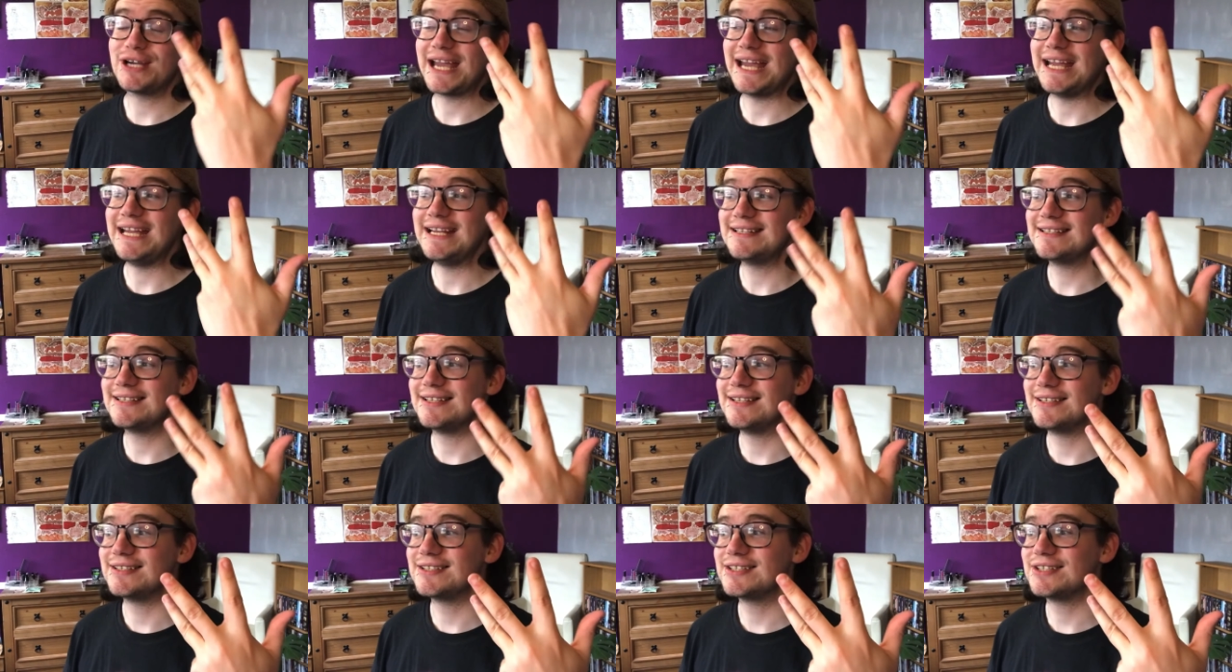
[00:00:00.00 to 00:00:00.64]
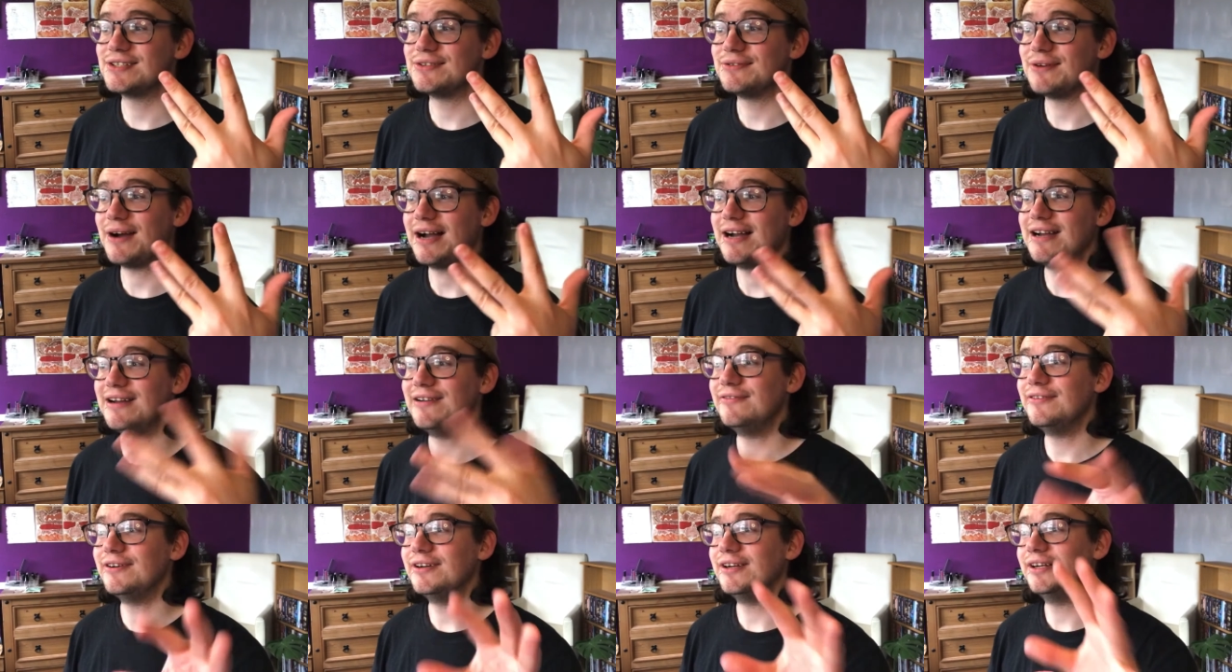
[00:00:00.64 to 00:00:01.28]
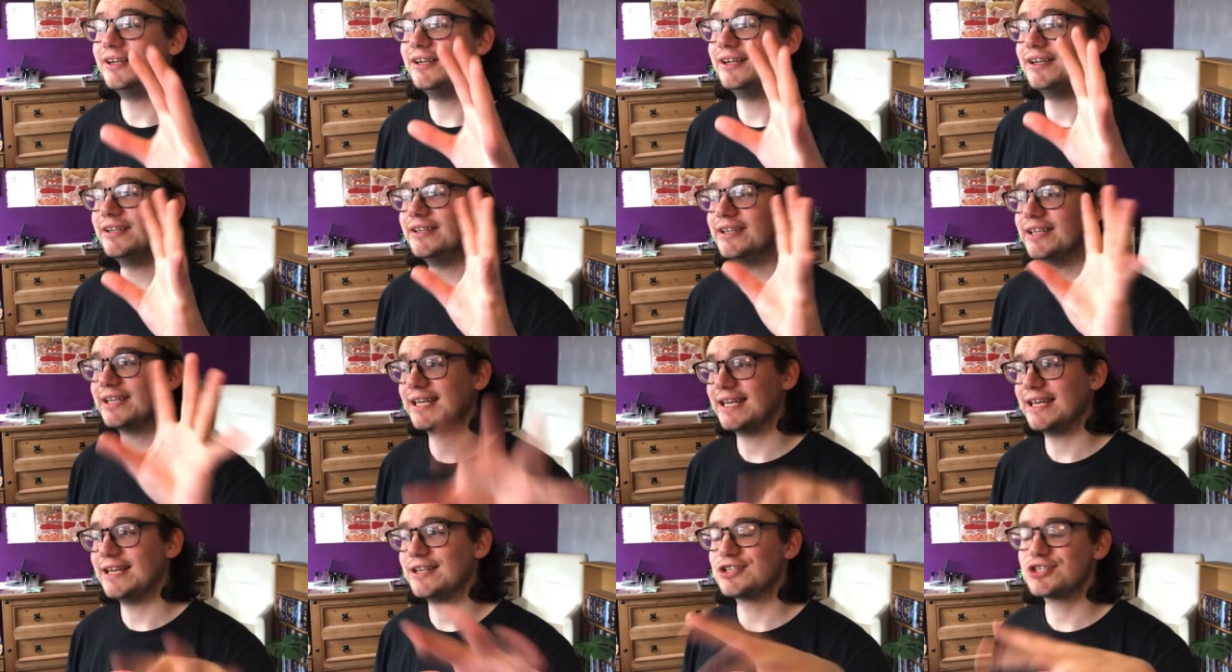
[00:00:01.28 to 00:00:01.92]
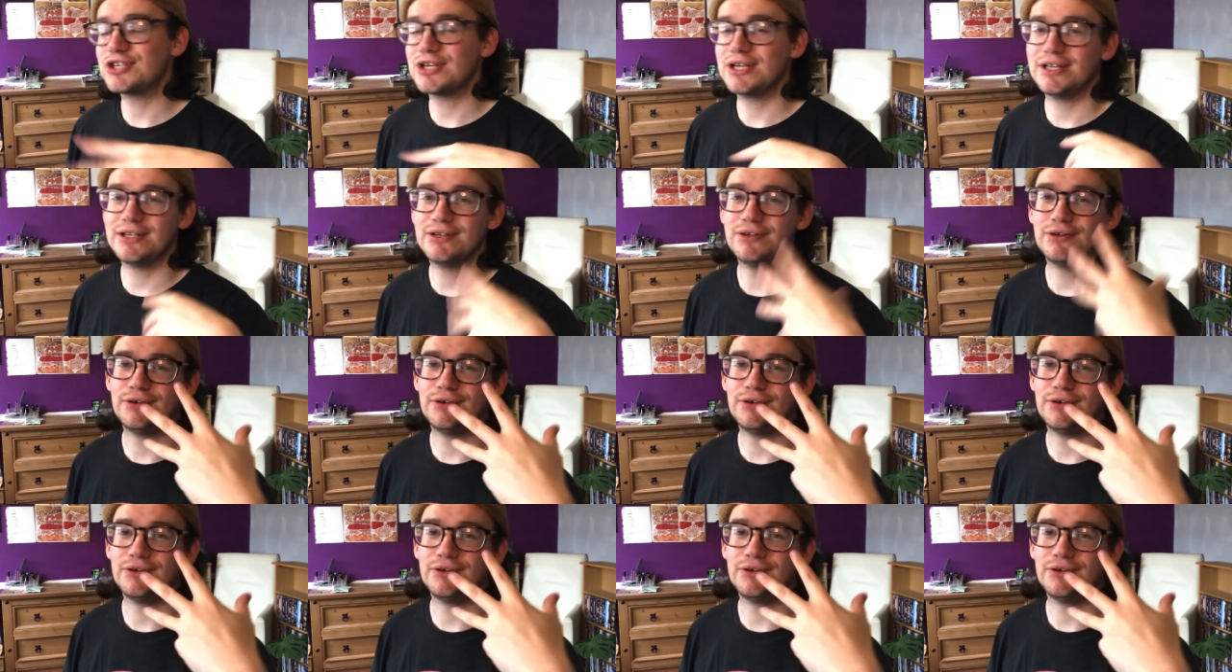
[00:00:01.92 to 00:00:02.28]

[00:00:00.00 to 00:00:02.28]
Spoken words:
catered to either the kitchen